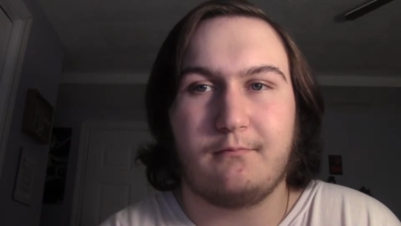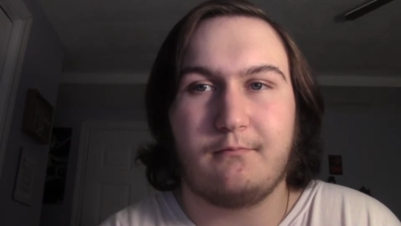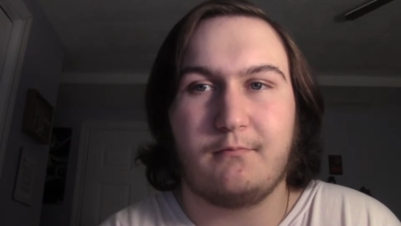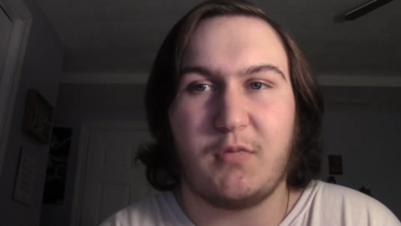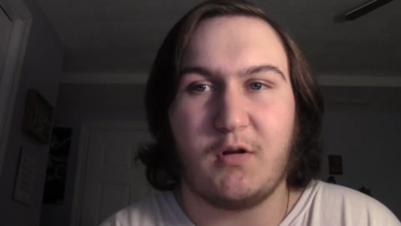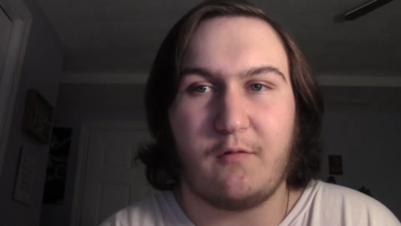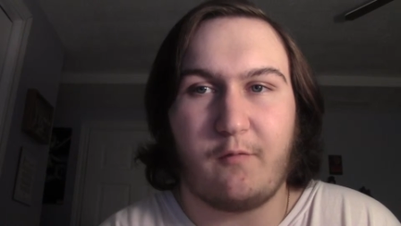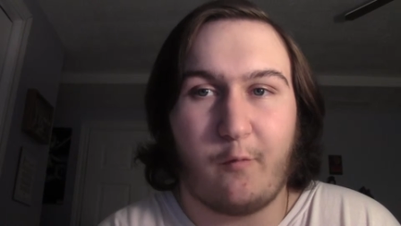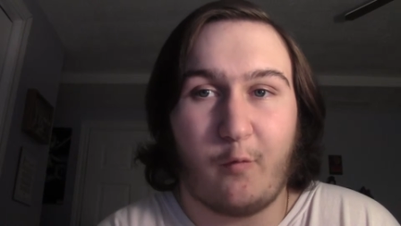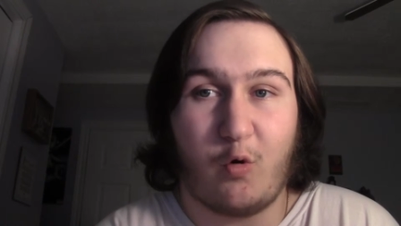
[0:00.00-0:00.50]

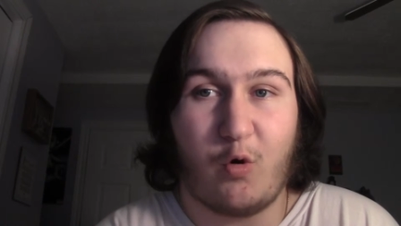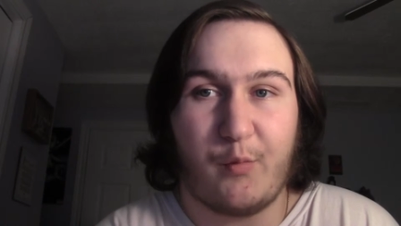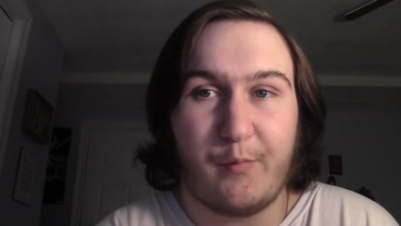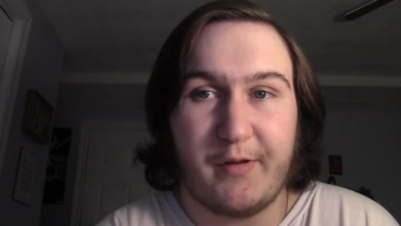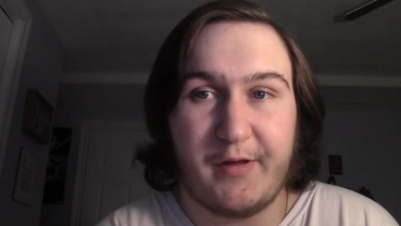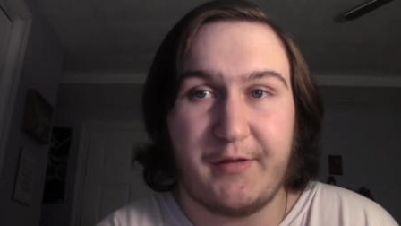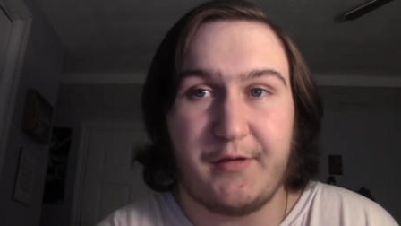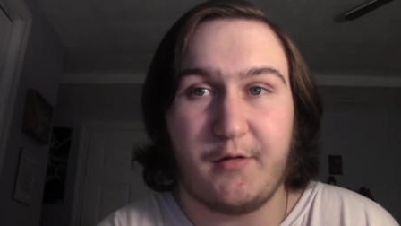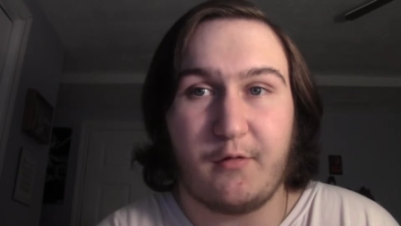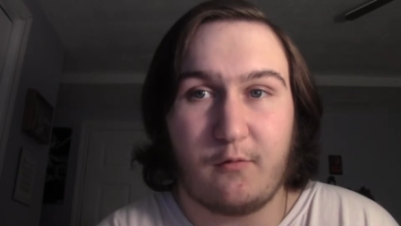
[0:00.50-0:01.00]
perform
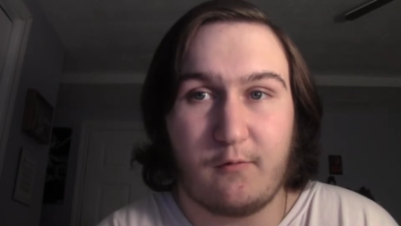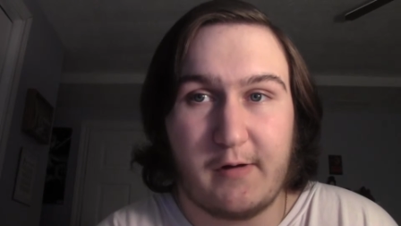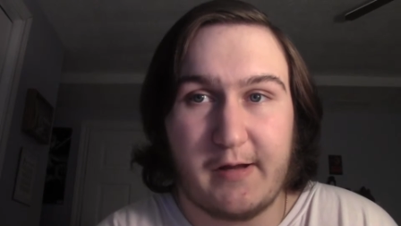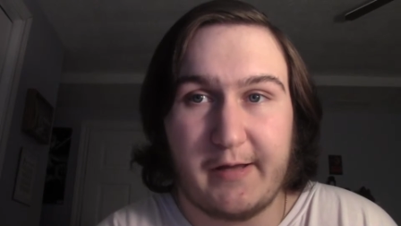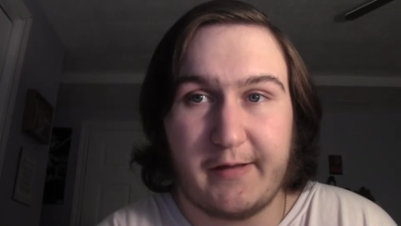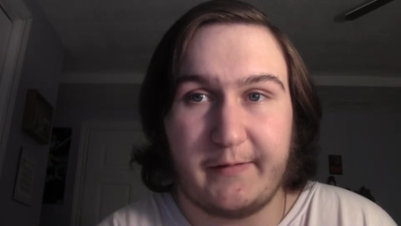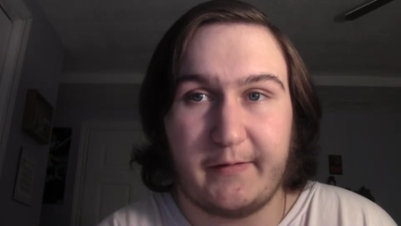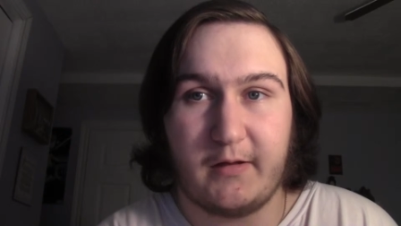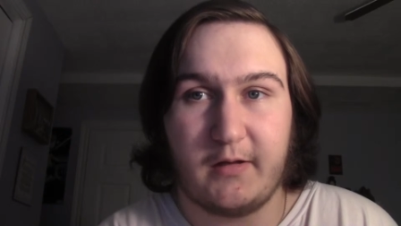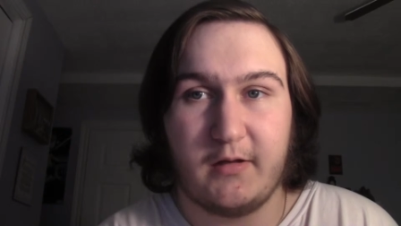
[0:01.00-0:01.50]
in the
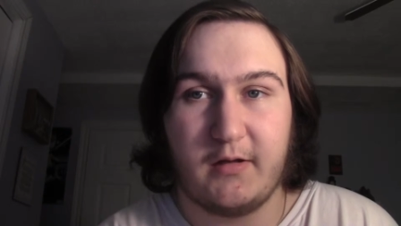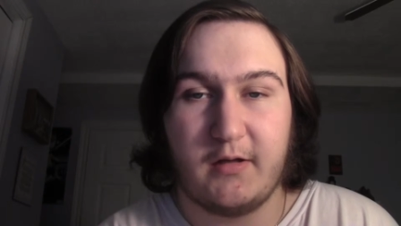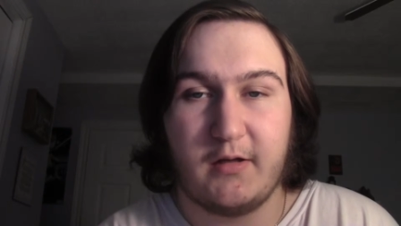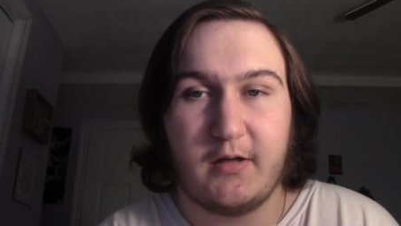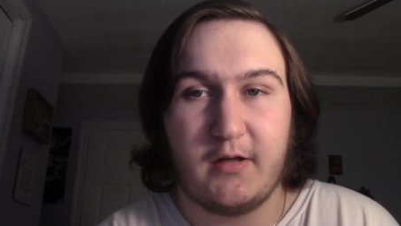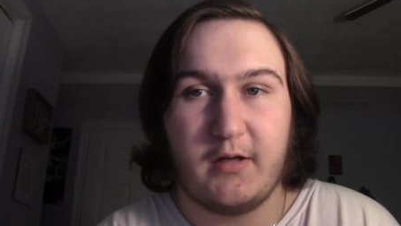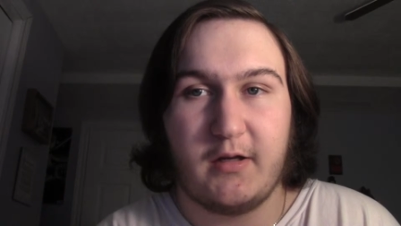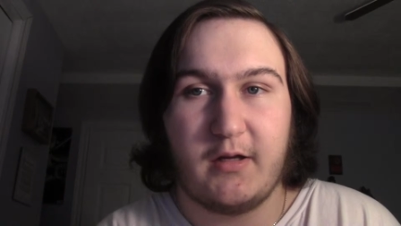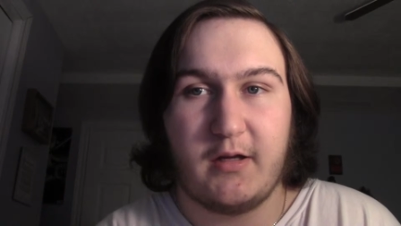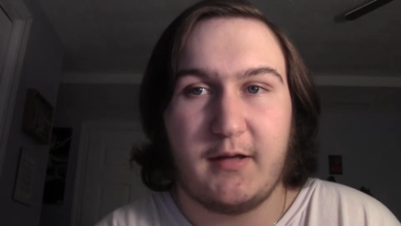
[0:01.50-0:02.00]
ring.
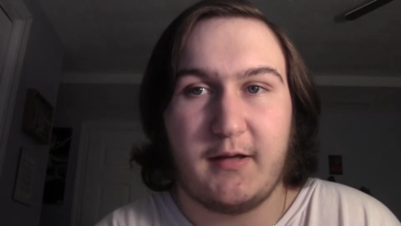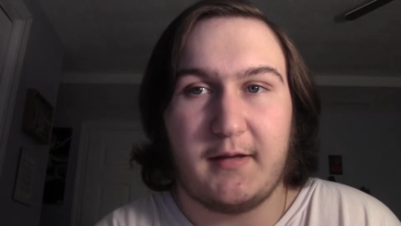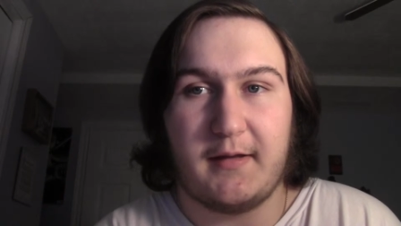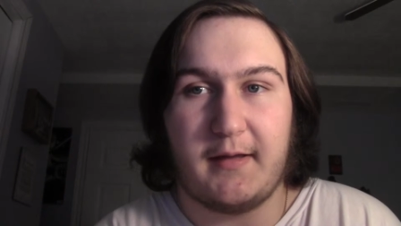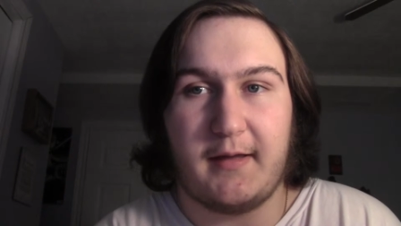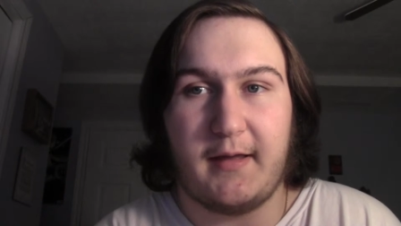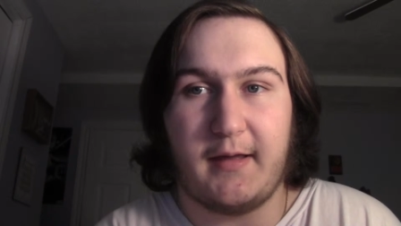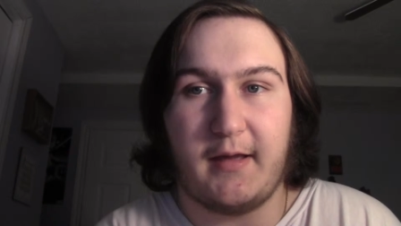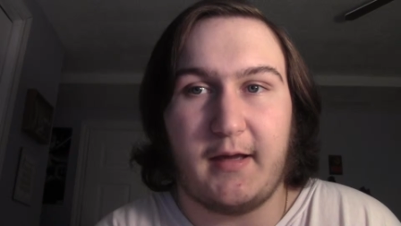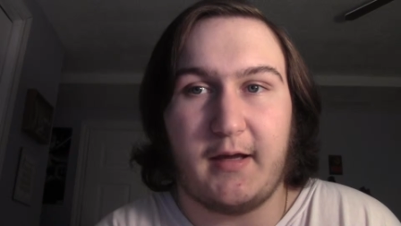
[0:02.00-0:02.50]

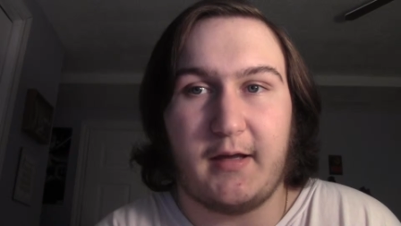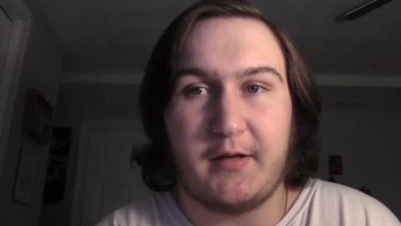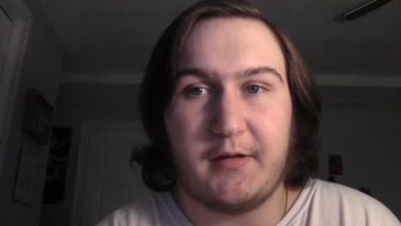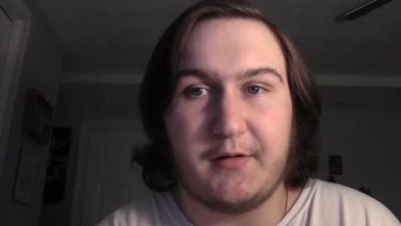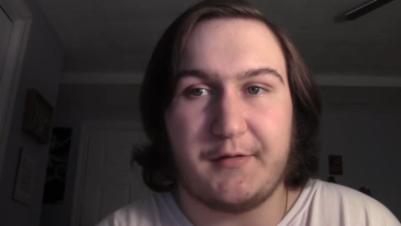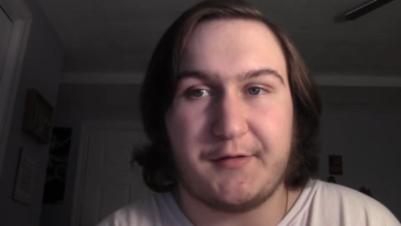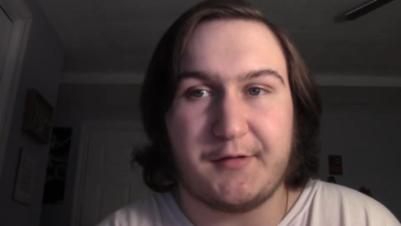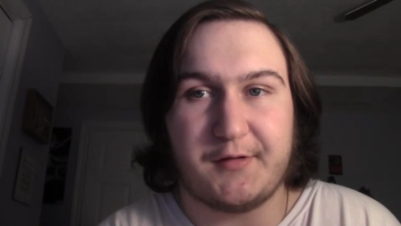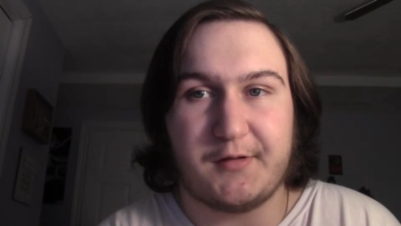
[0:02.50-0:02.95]
And